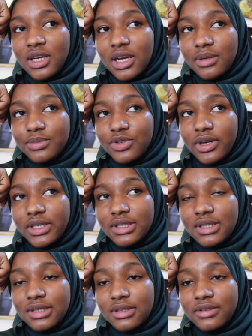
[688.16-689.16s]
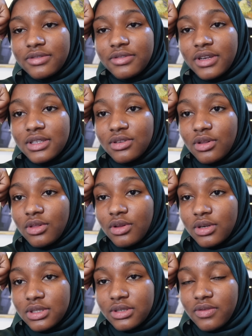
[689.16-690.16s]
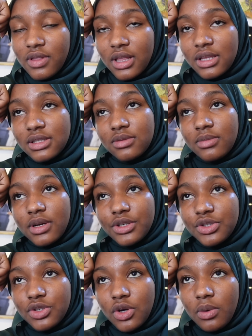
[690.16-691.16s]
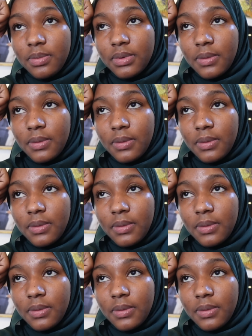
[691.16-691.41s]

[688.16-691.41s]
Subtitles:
I'm trying to fix a lot of things in my shop.